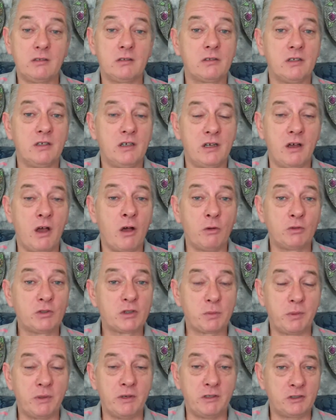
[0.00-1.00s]
the old
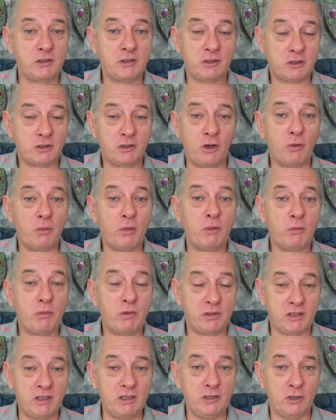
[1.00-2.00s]
spirit is just dormant
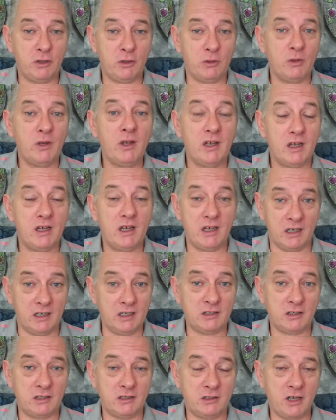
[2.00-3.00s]
within you in
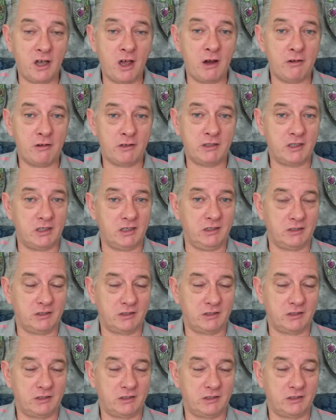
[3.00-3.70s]
its entirety,